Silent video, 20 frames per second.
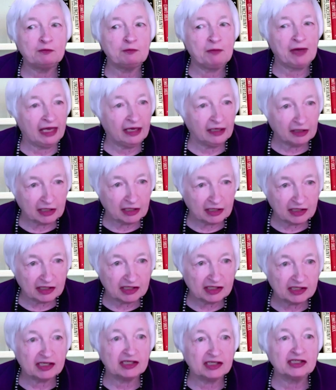banking
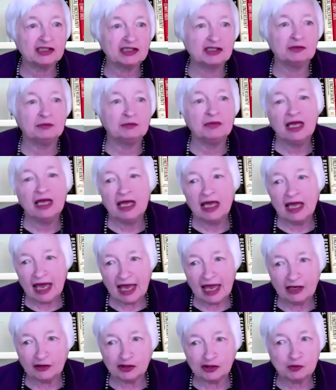system,
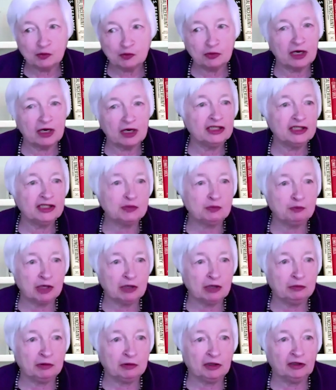house price
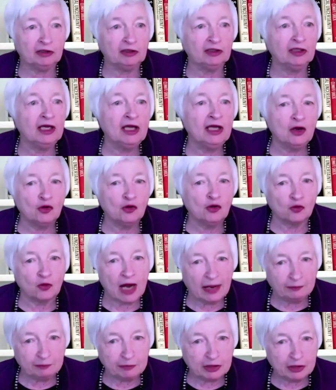bubble,
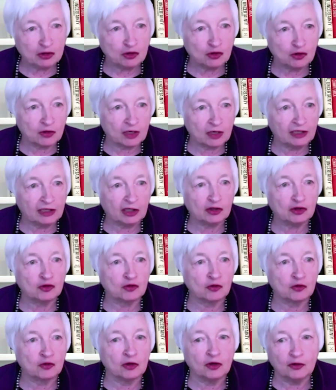rapid credit
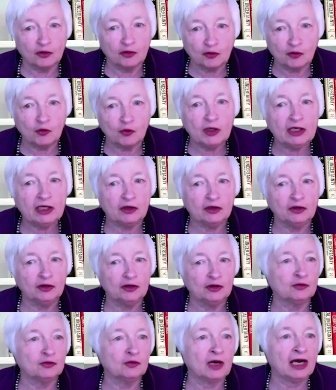growth, weak
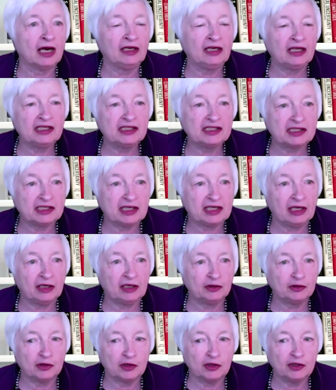underwriting
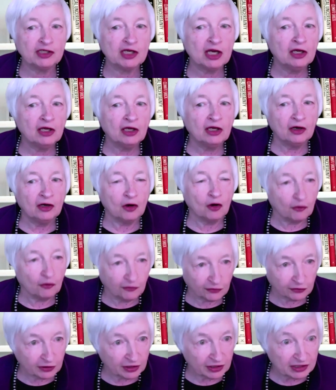standards,
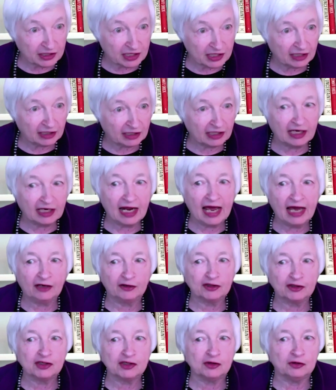over indebted
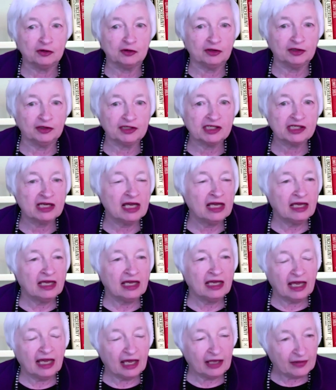households.
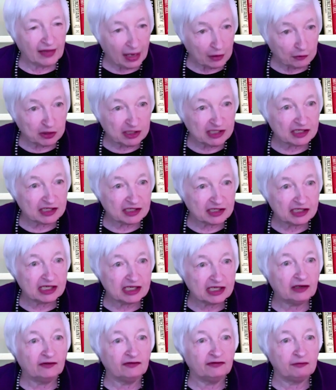And that was a set
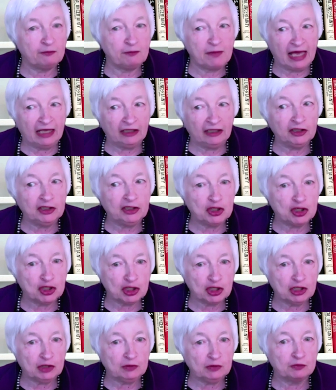of balance
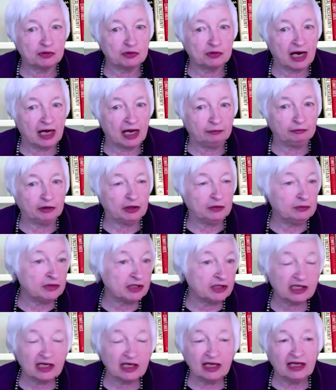sheet problems
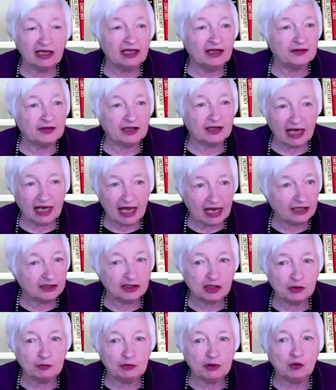that had to
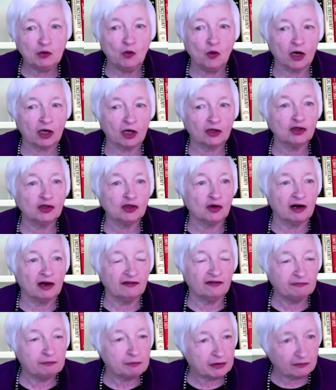be worked off
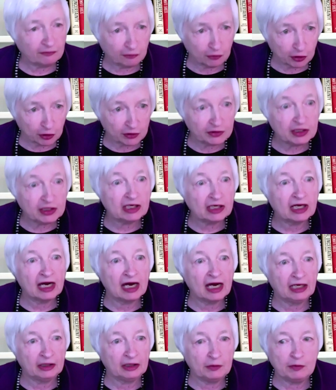before the
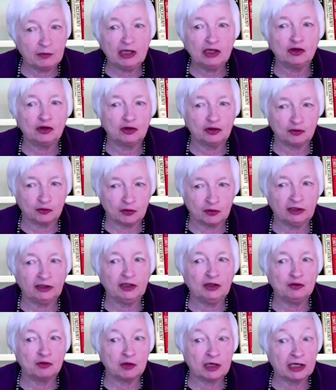economy could really
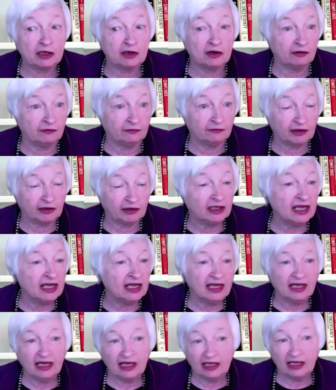recover.
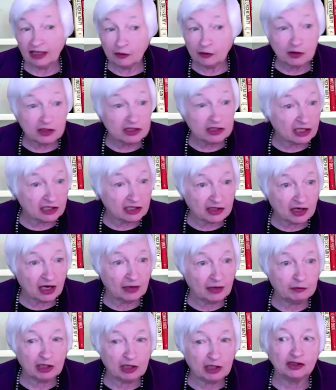And that was a time
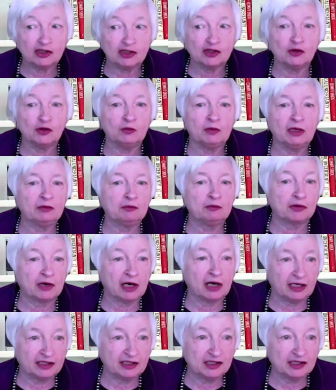consuming
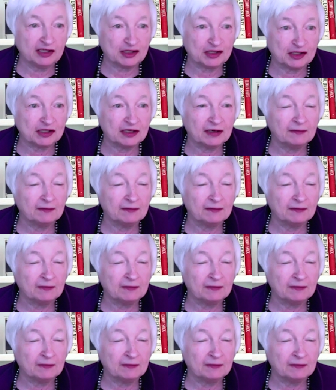process.